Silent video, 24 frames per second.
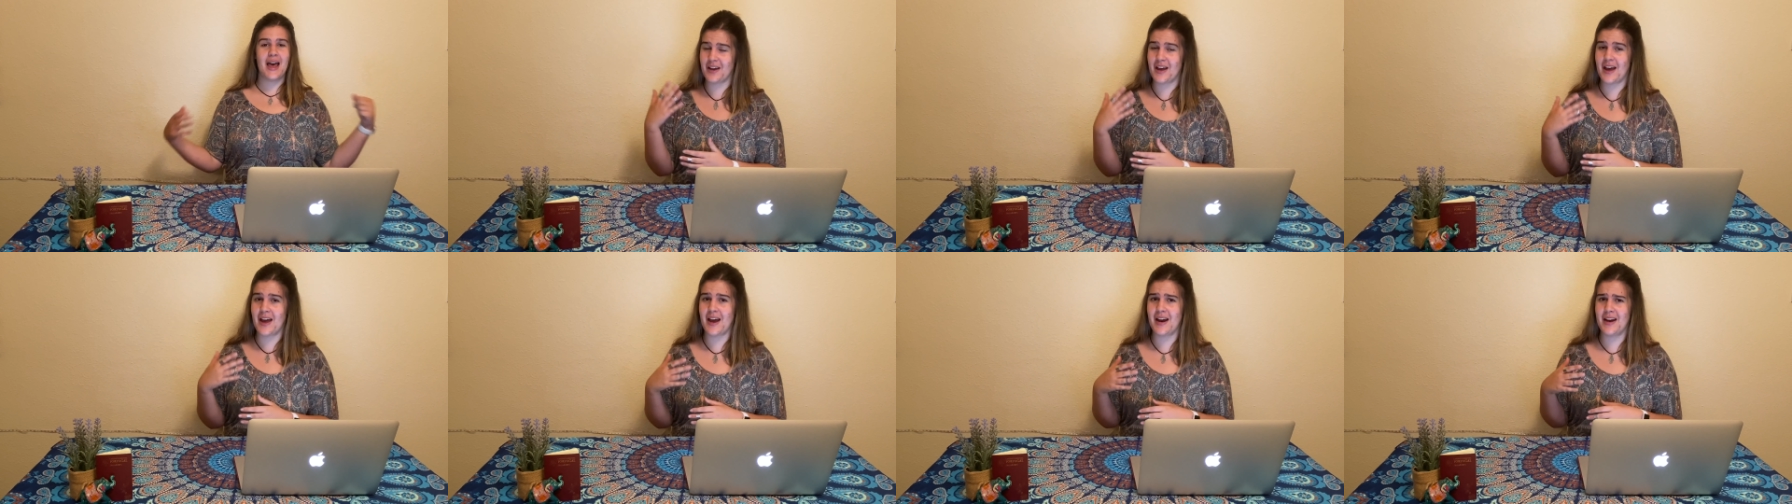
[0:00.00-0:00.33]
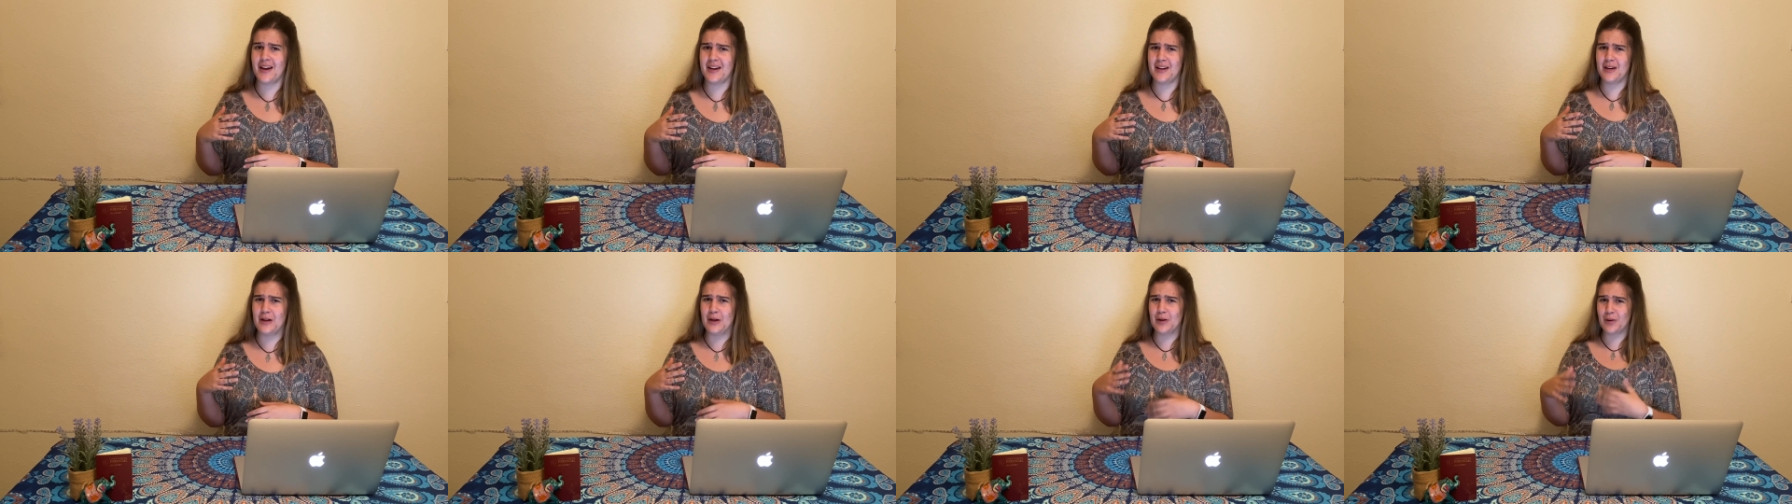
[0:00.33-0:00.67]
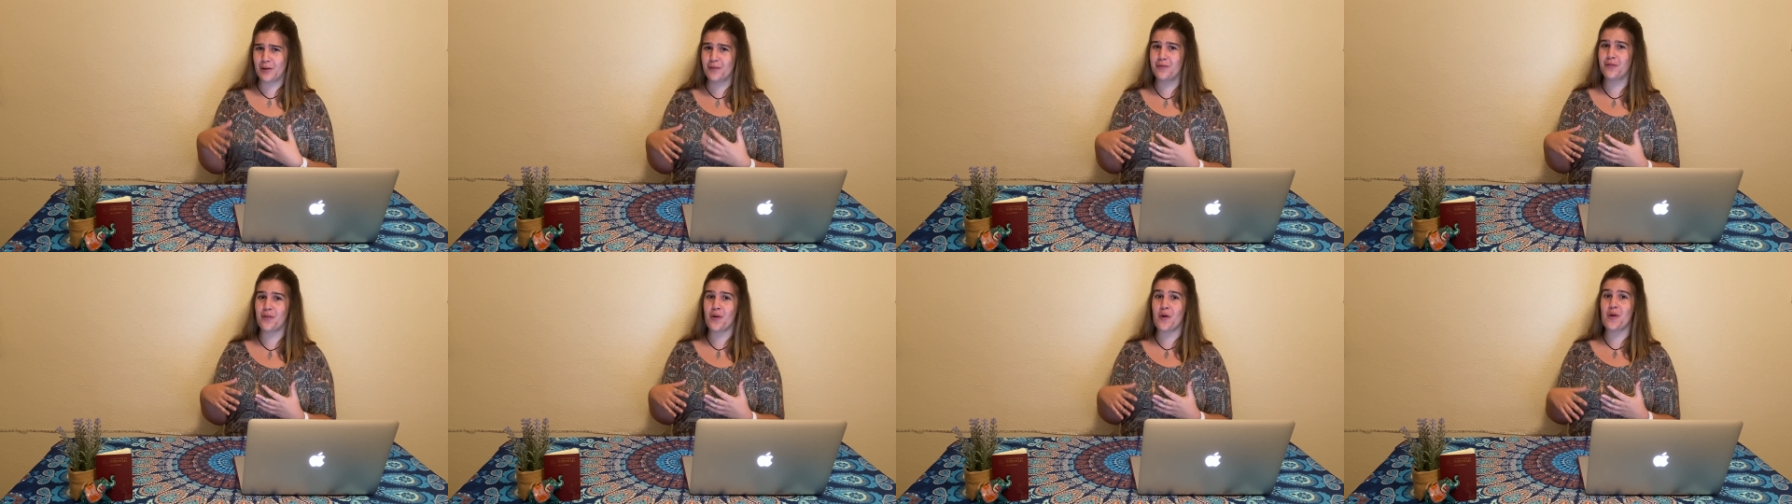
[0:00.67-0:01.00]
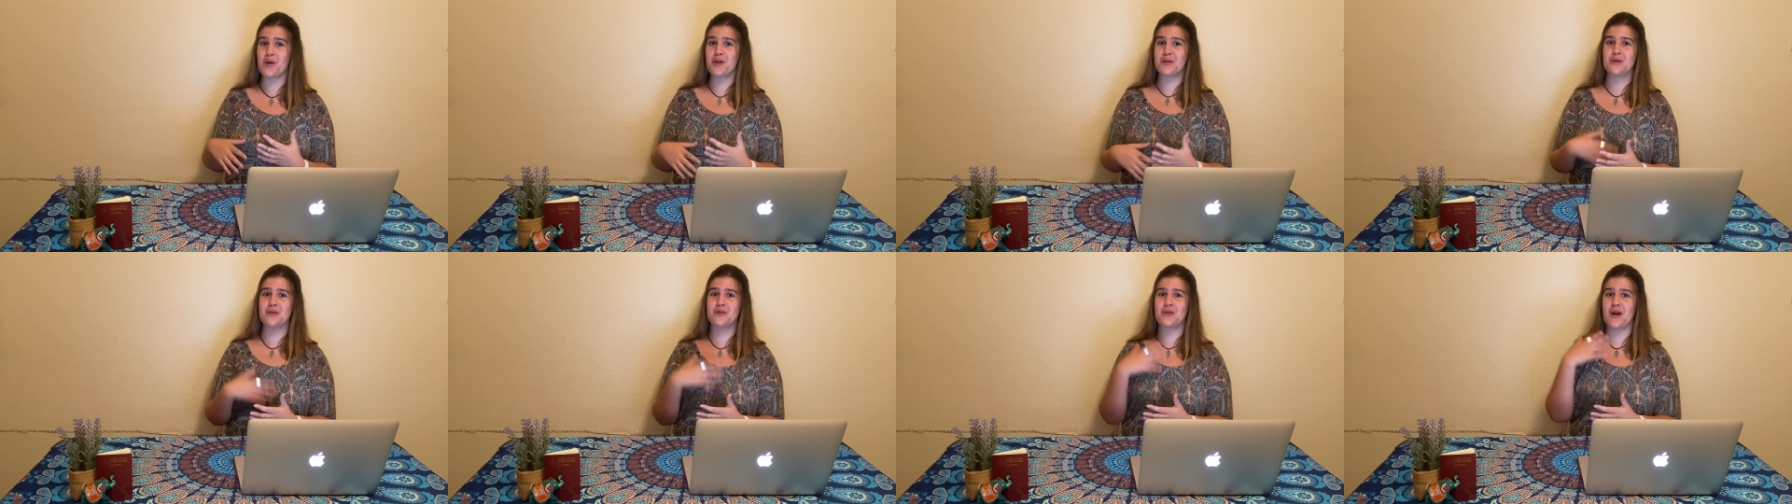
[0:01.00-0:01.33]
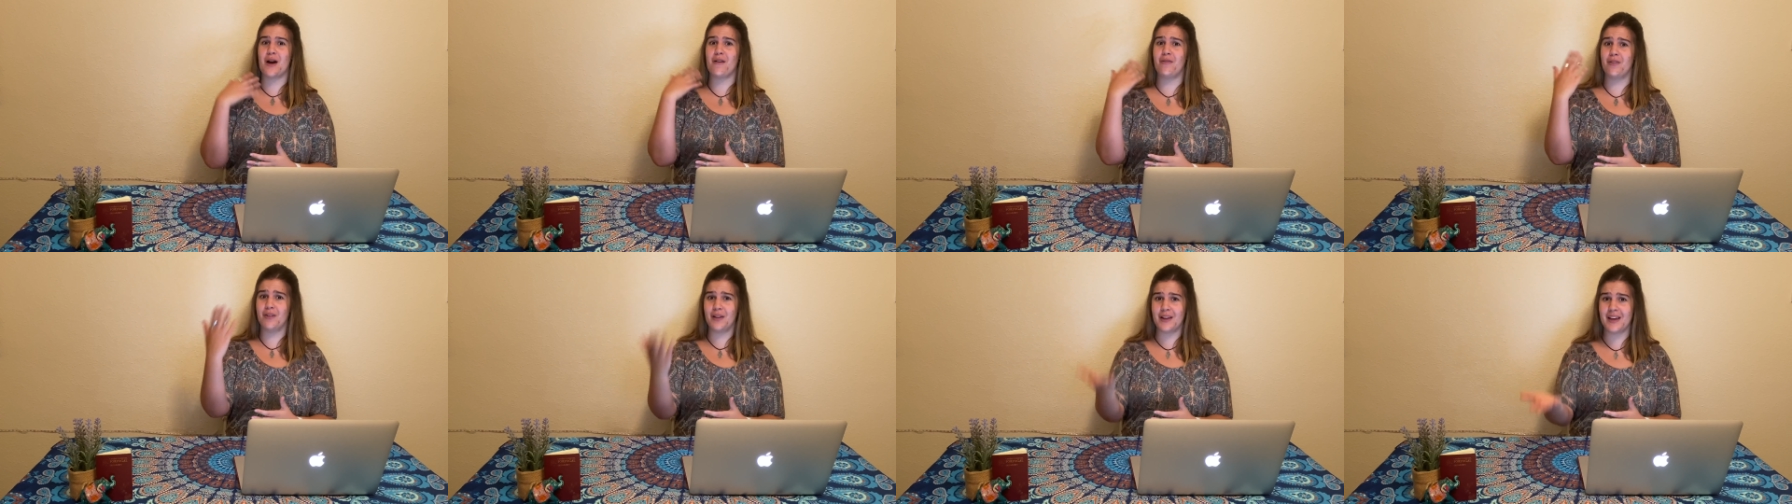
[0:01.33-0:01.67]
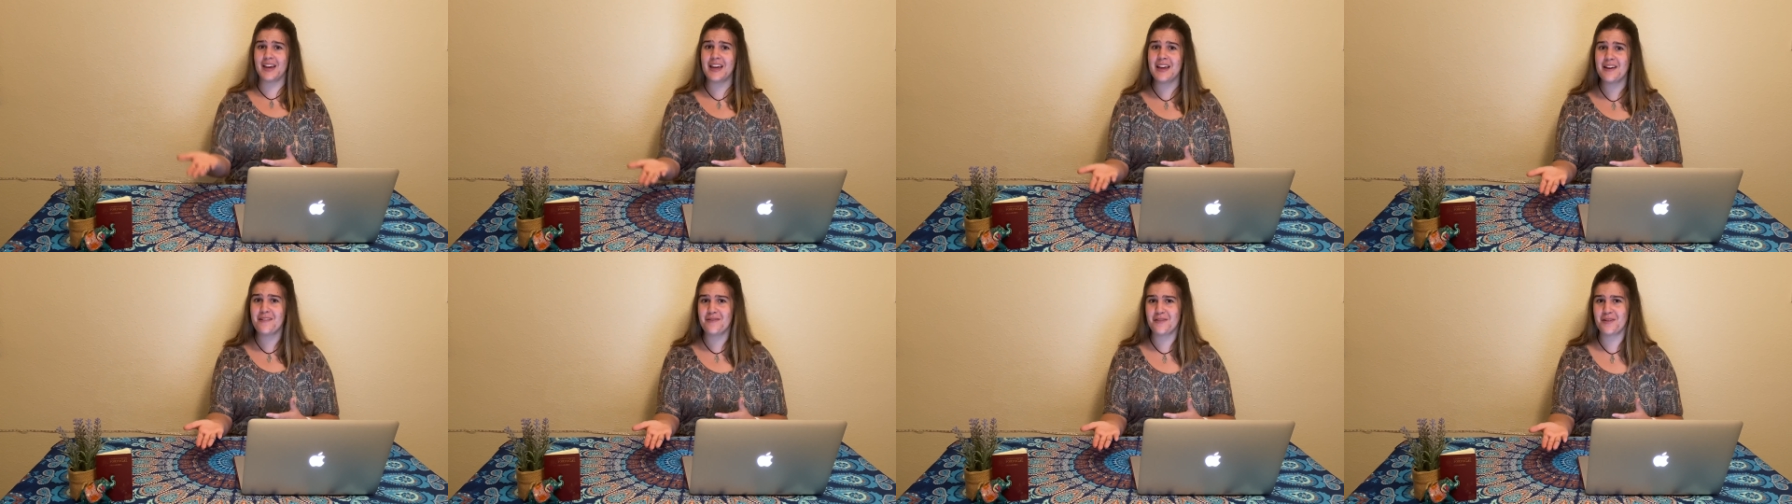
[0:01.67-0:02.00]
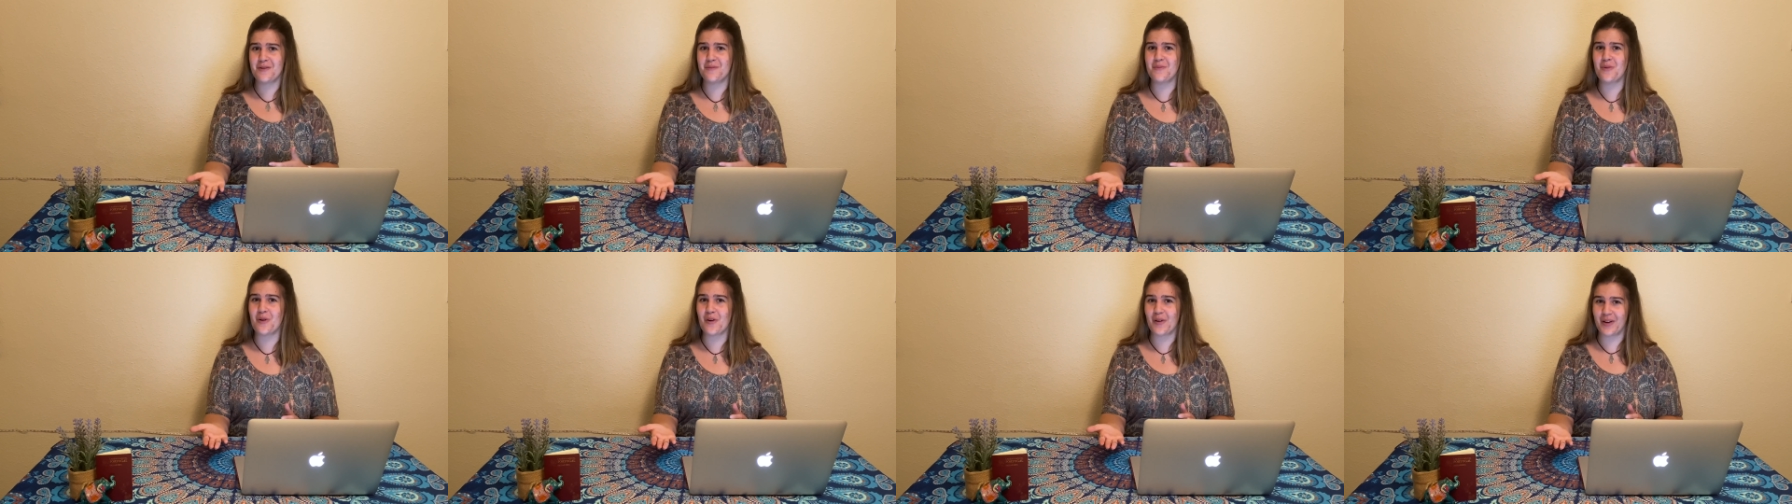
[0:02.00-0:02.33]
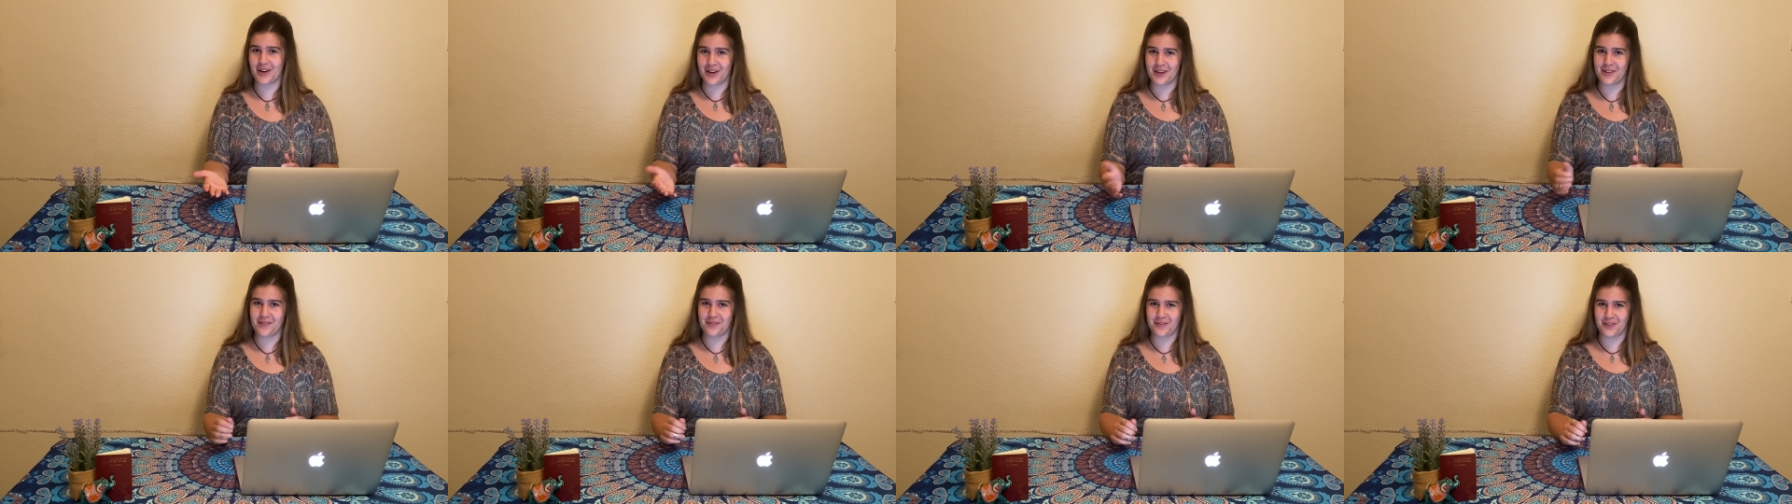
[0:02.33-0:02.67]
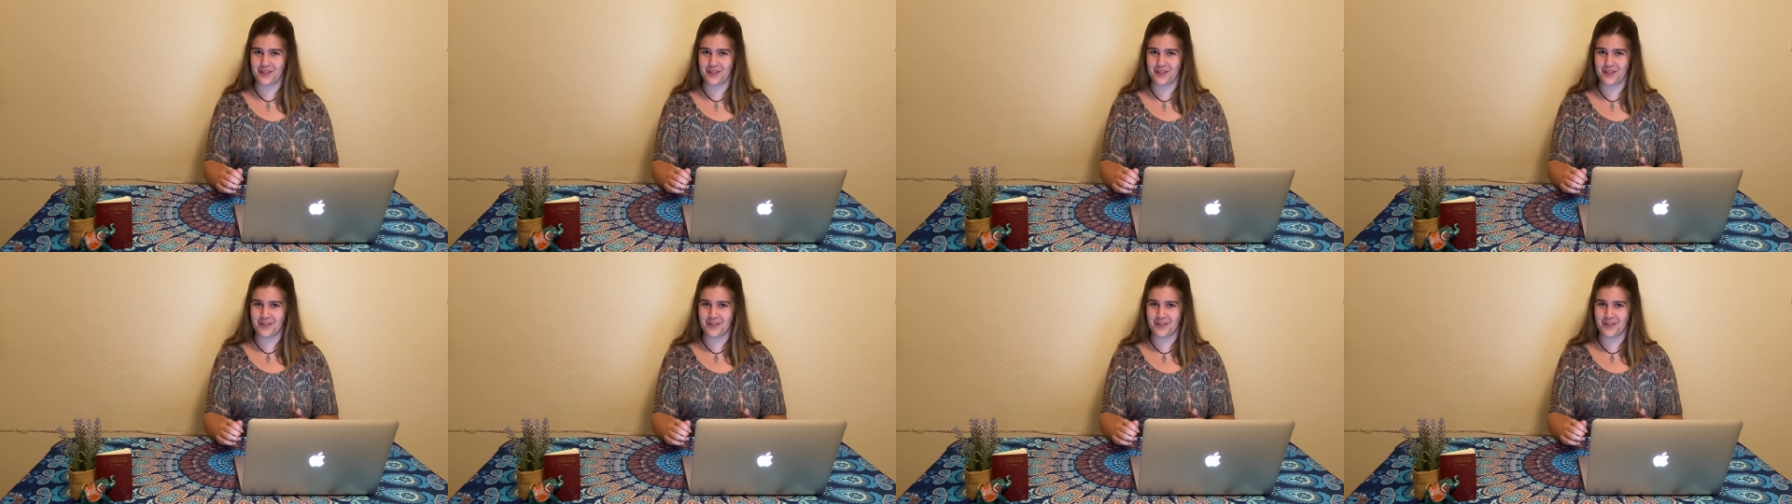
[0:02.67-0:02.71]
and look forward to travel even more in the